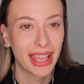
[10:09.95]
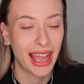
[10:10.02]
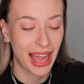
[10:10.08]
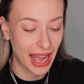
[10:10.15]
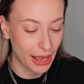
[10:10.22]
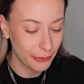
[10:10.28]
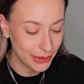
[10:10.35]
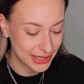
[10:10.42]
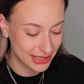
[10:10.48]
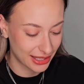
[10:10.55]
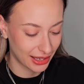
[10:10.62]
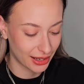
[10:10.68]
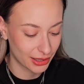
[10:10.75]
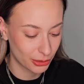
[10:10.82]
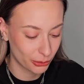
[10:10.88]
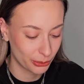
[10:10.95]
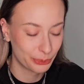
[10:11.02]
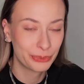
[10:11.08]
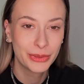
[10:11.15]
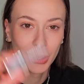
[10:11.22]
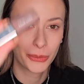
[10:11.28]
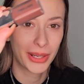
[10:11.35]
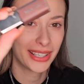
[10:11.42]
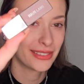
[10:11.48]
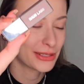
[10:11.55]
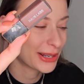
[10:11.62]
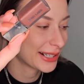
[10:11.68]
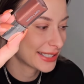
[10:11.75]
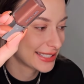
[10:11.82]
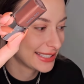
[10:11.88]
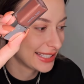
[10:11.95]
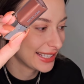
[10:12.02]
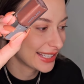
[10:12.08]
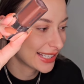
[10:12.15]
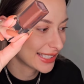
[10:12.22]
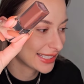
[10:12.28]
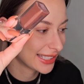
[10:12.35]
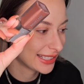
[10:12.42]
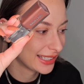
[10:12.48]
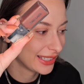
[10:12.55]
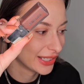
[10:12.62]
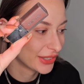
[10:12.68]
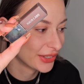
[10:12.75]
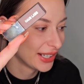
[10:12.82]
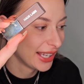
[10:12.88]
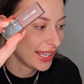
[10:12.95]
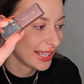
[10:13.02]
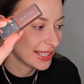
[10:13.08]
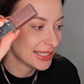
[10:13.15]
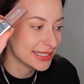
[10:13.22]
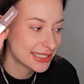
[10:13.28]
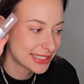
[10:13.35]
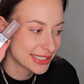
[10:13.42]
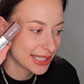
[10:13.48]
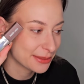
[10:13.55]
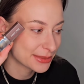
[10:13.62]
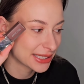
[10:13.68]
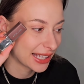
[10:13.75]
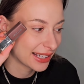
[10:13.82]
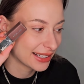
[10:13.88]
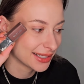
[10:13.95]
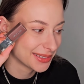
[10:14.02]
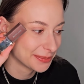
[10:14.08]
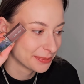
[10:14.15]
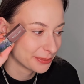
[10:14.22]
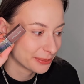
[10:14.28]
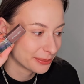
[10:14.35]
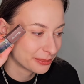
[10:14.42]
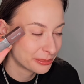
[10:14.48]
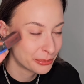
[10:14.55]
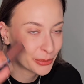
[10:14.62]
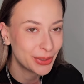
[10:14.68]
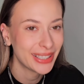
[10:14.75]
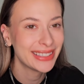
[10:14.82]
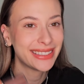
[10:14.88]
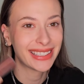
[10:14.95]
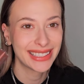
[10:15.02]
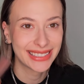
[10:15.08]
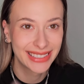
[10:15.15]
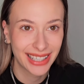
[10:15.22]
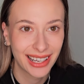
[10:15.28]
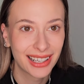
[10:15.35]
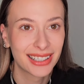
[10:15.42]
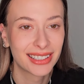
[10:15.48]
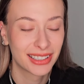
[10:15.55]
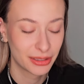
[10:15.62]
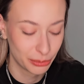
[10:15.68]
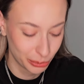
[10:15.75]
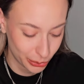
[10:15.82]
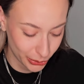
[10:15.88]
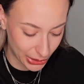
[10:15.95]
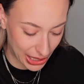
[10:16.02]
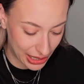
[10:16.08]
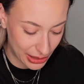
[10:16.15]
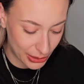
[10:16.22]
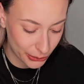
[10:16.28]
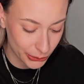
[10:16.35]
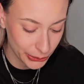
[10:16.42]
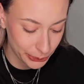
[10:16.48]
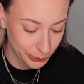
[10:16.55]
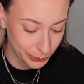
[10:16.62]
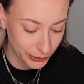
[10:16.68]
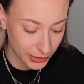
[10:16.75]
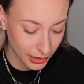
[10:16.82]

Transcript: I was scared. When you are seeing it in here, it seems like a pretty dark brown,